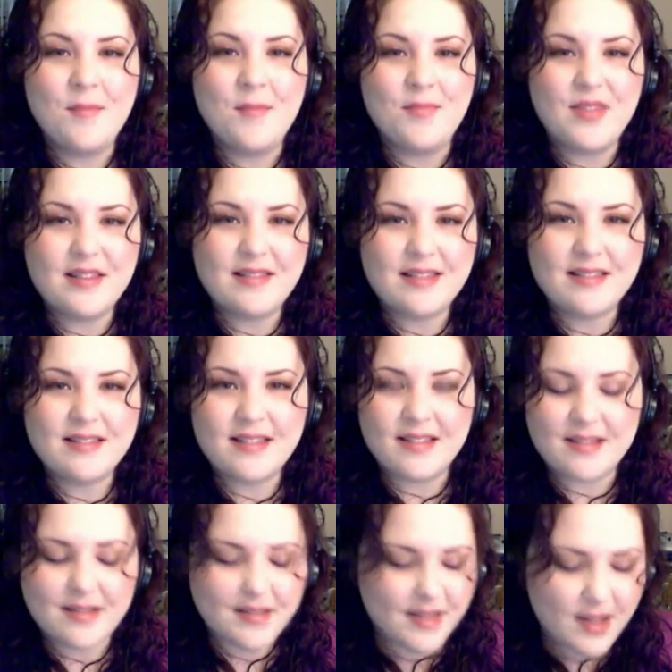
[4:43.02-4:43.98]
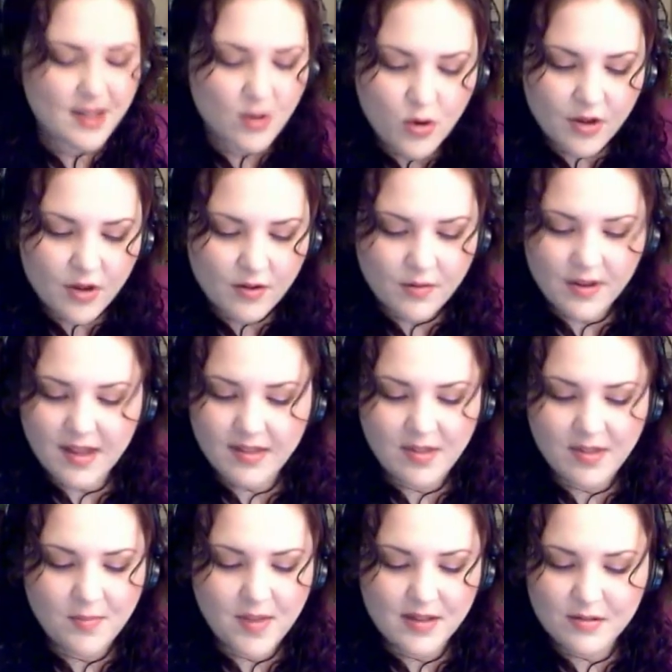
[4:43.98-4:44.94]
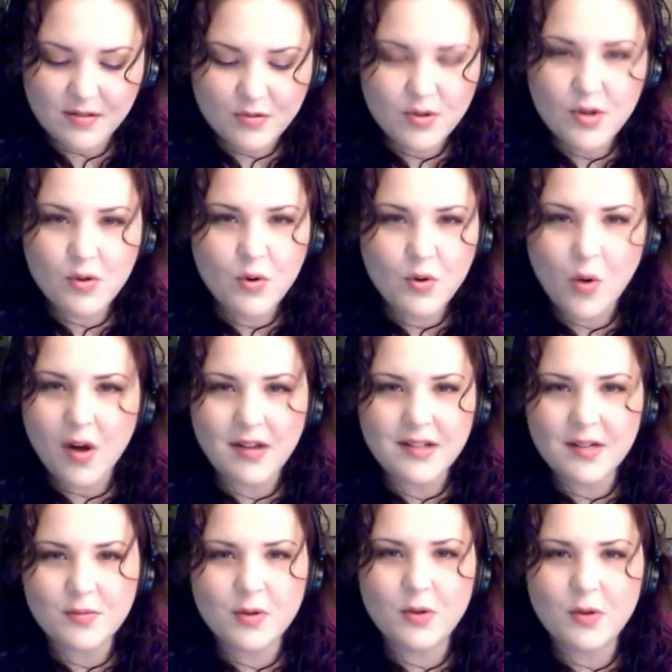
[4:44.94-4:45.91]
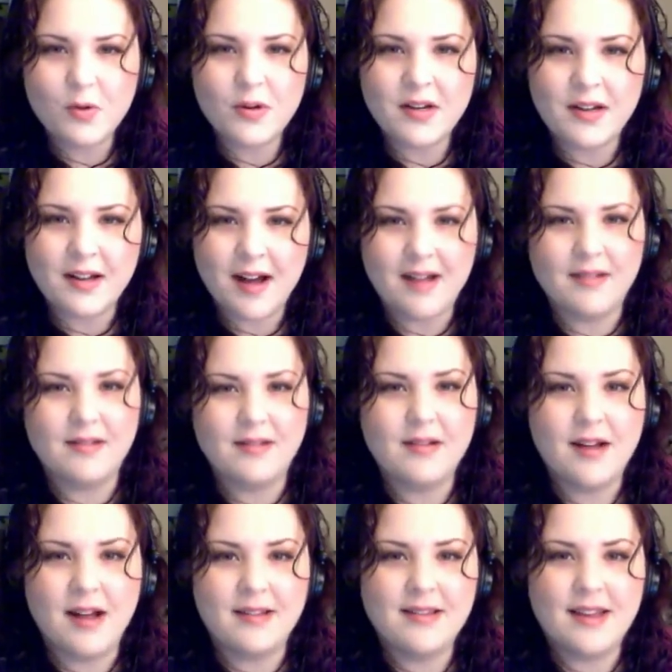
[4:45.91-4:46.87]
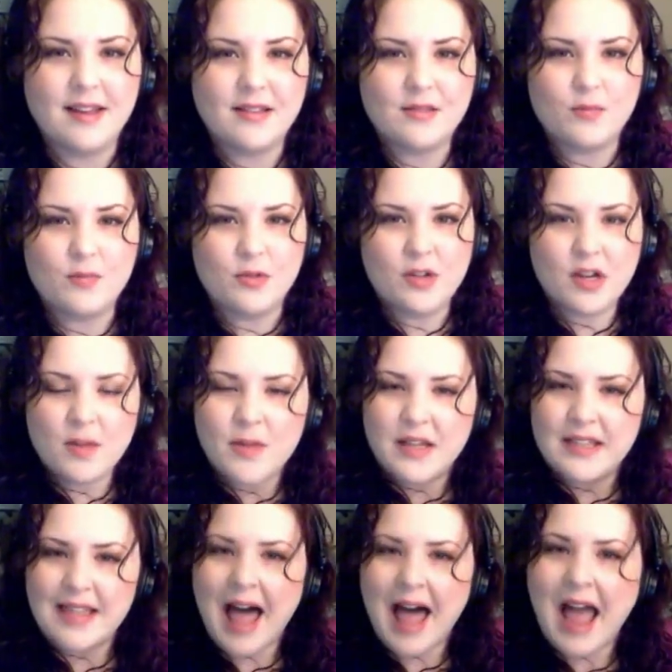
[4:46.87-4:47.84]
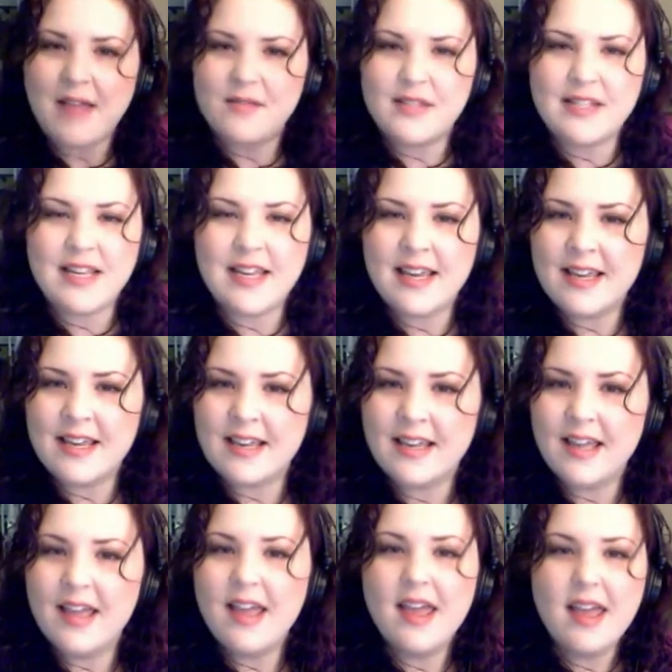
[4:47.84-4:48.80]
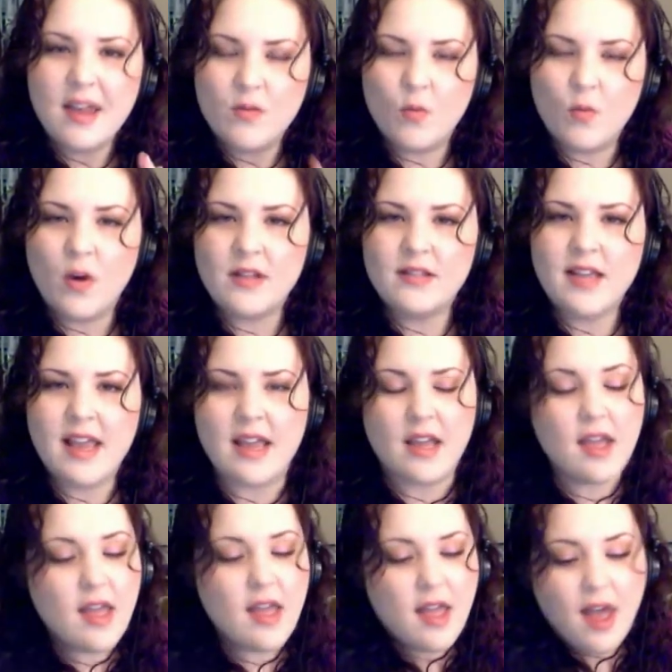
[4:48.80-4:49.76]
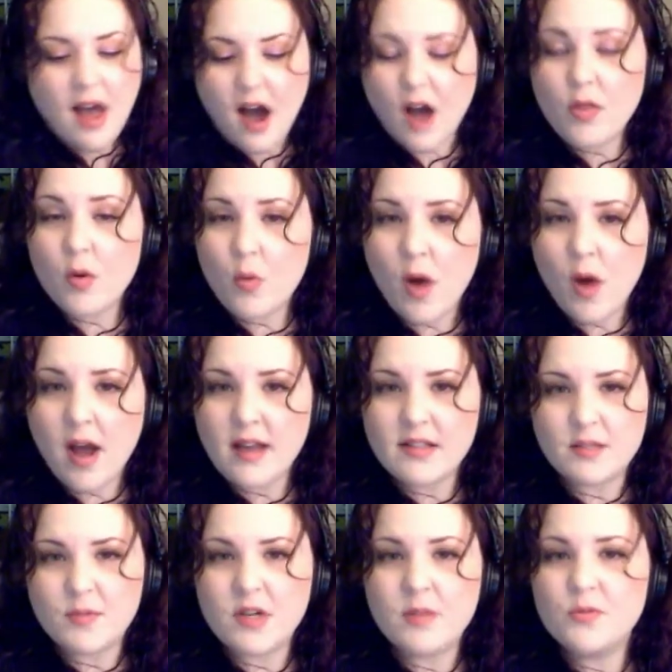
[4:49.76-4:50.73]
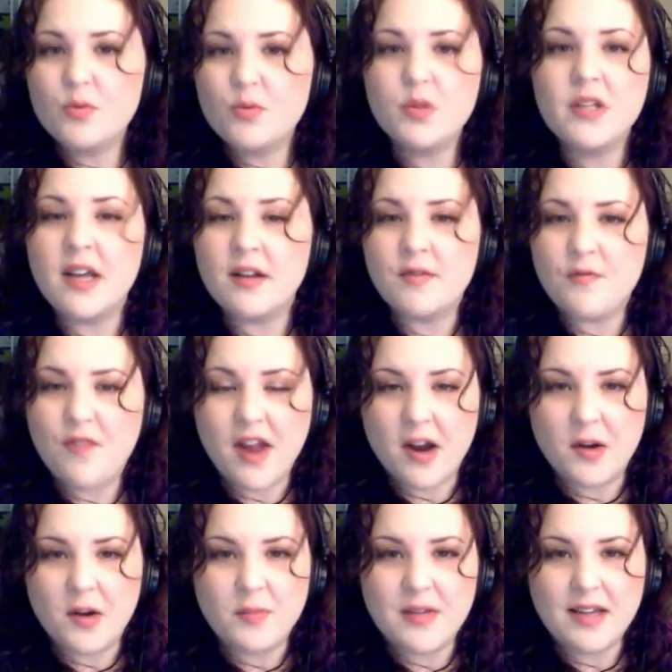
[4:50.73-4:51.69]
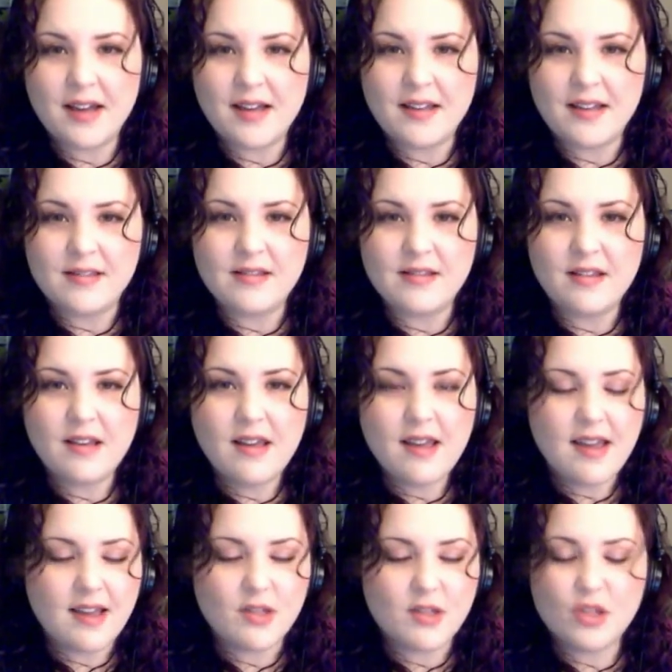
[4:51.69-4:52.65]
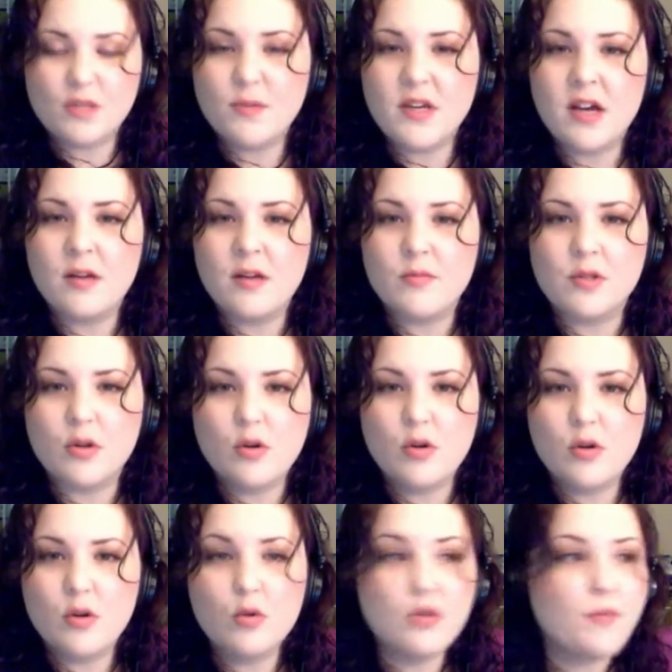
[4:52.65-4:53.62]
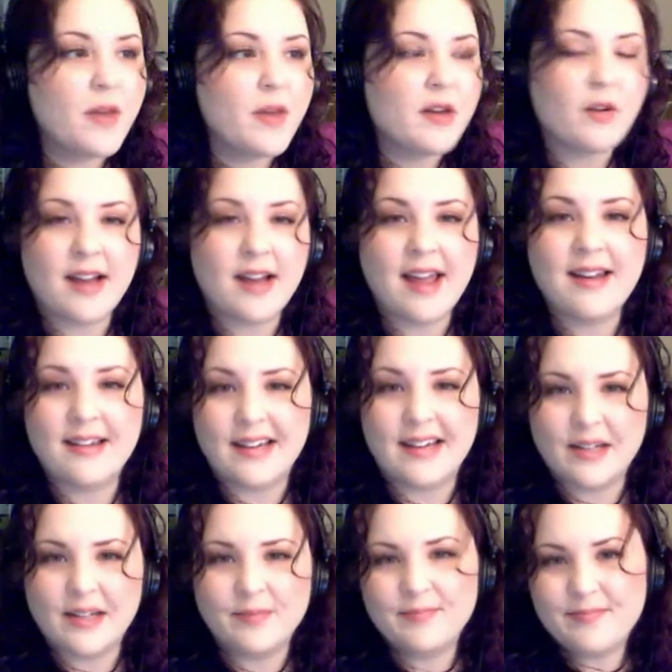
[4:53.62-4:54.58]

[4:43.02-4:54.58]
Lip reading: This isn't see who can get the best studio quality recording contest. We're talking about live singing in one take. Otherwise, it becomes really unfair because it just becomes who's better at editing.